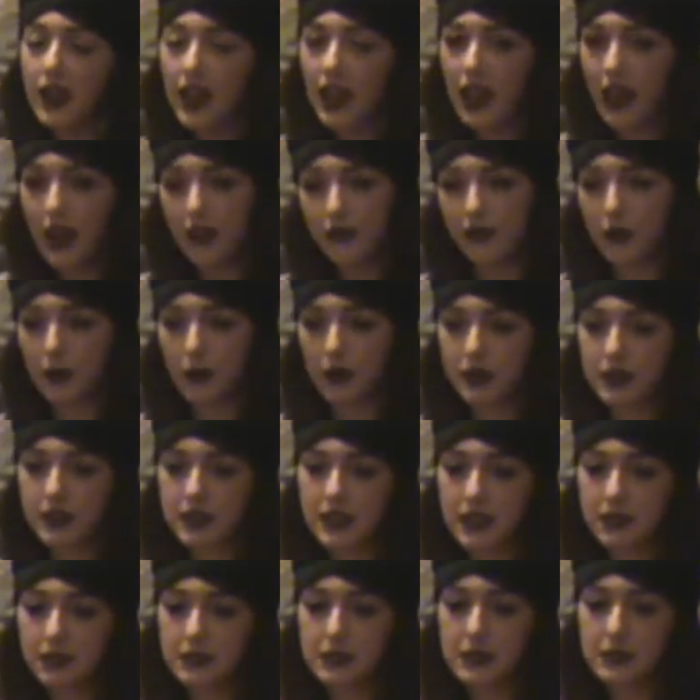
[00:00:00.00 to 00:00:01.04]
Everyone
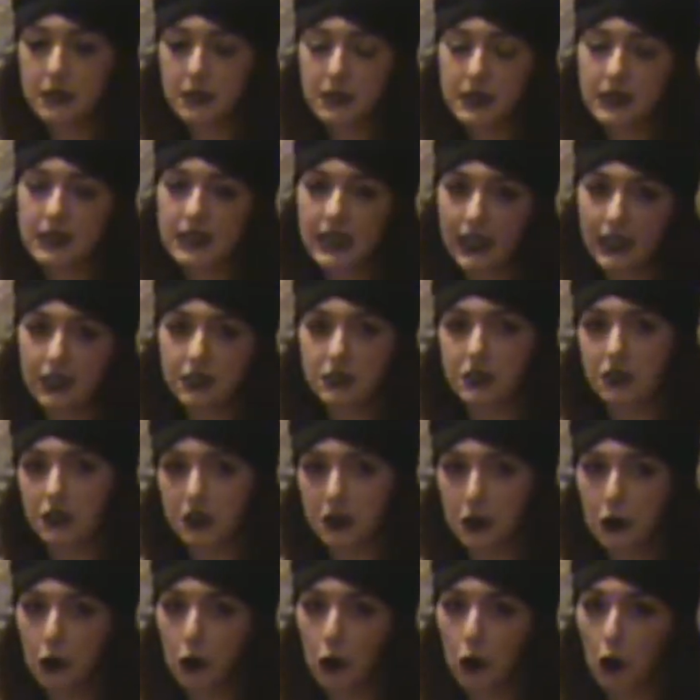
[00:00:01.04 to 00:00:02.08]
seems to be sticking to
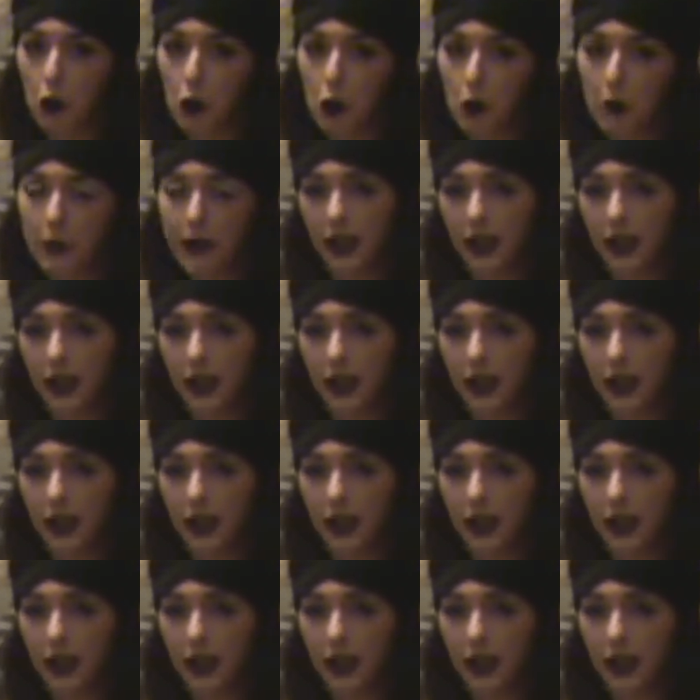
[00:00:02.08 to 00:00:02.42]
the norm